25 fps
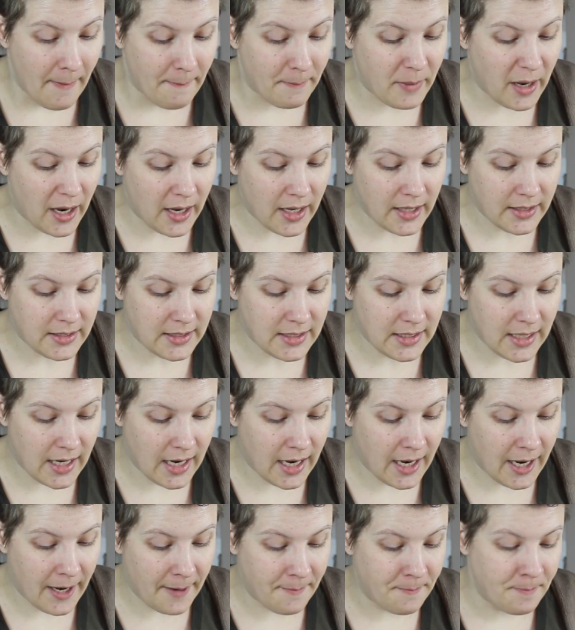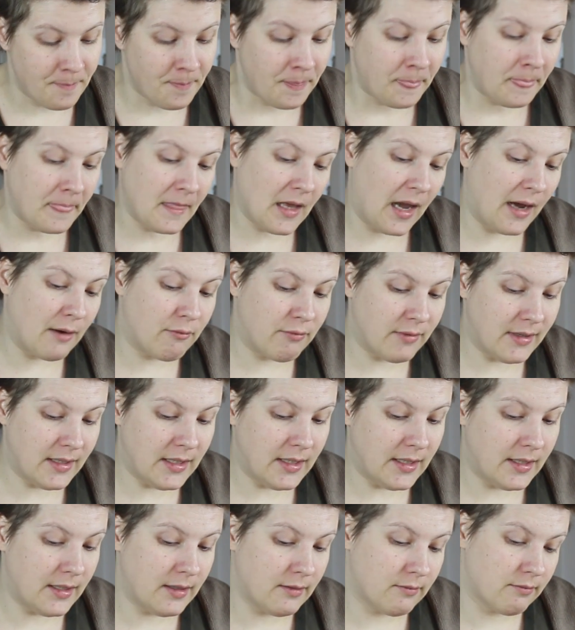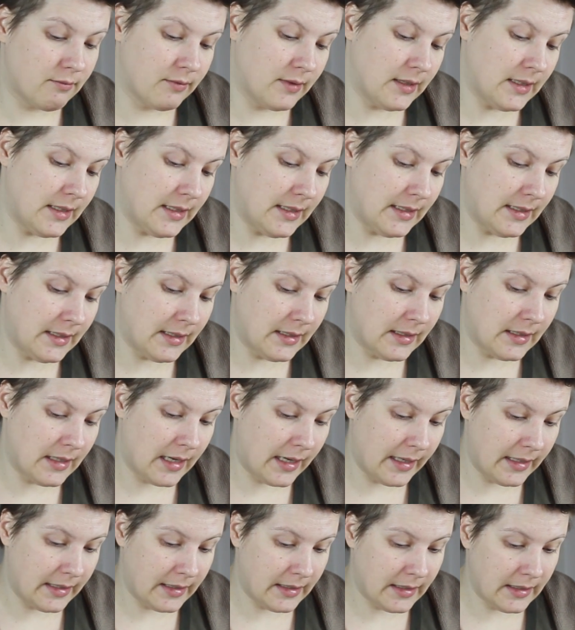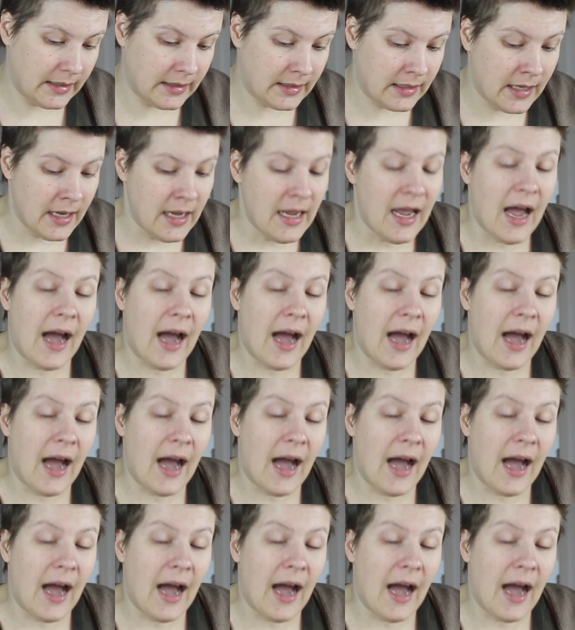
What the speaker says: But I really, really like it.